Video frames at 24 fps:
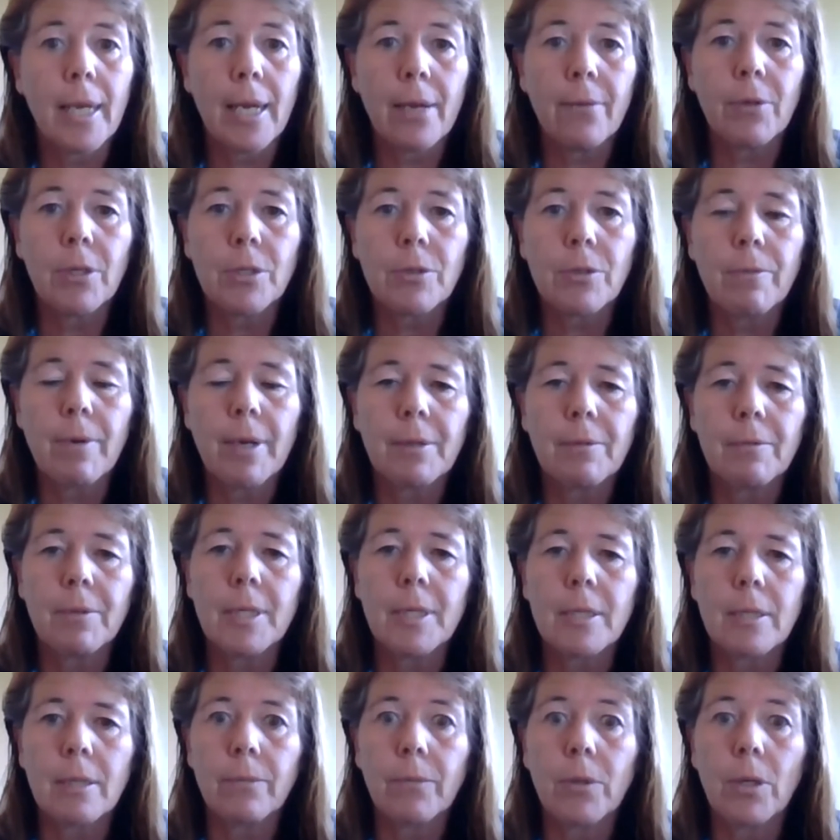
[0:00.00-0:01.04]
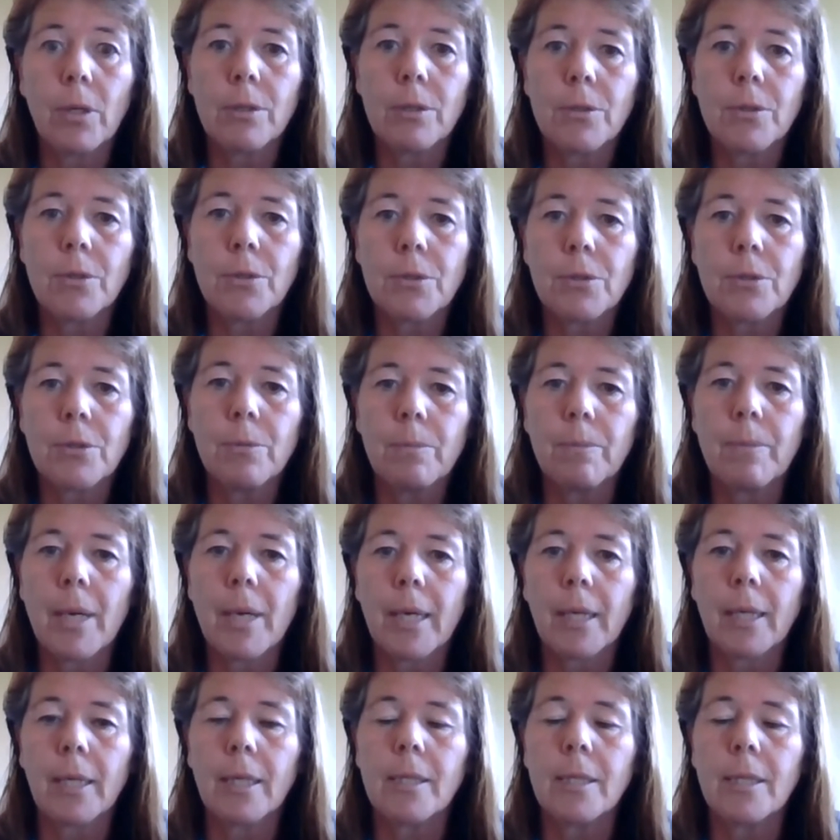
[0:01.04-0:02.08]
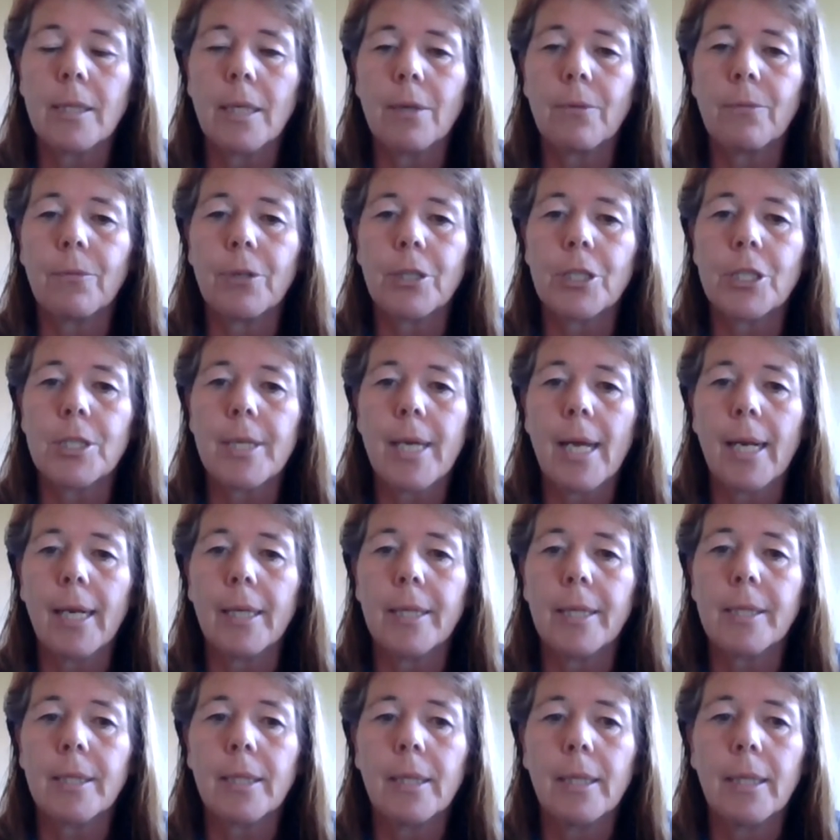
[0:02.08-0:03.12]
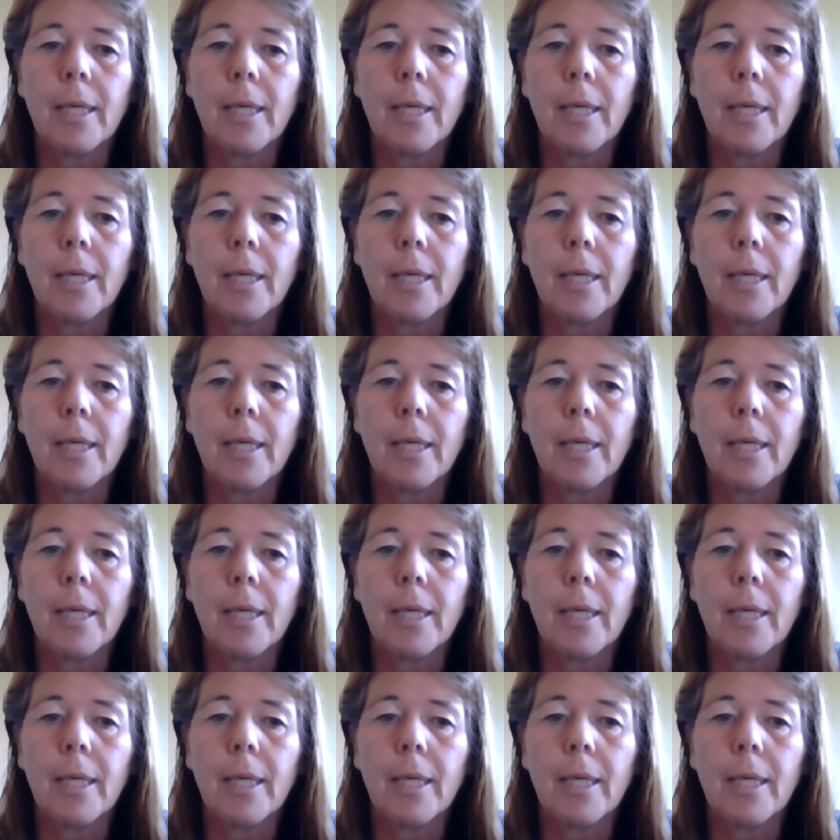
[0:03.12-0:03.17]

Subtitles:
having to run the risk of going to the supermarket to get a fresh salad.